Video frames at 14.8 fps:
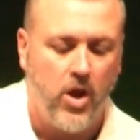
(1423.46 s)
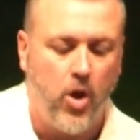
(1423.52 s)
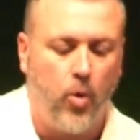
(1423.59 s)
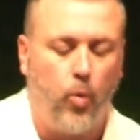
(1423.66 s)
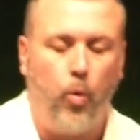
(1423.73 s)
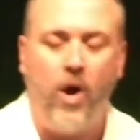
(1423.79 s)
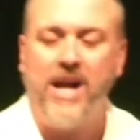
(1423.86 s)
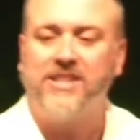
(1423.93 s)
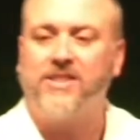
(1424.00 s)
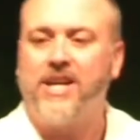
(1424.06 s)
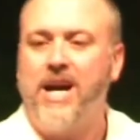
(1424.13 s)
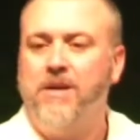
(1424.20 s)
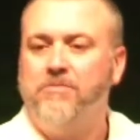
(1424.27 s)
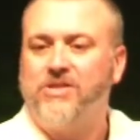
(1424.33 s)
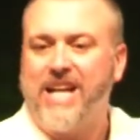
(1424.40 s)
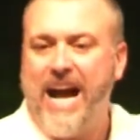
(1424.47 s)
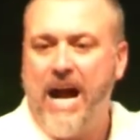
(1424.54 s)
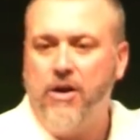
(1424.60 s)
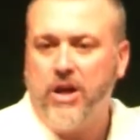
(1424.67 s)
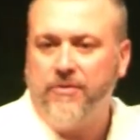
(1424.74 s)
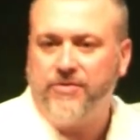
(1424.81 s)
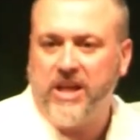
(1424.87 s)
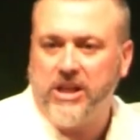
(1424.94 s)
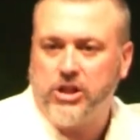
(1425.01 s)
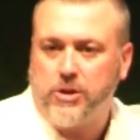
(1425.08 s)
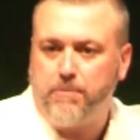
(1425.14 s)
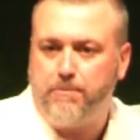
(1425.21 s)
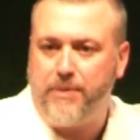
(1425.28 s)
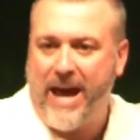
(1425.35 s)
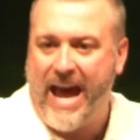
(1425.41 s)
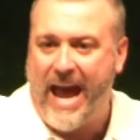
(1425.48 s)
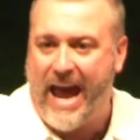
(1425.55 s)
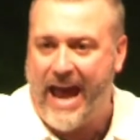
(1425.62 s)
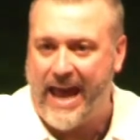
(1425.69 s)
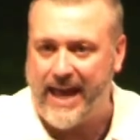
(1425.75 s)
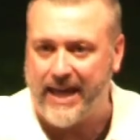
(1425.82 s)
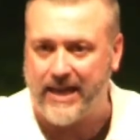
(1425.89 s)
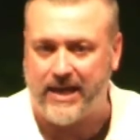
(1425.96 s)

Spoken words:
What comes out of this bag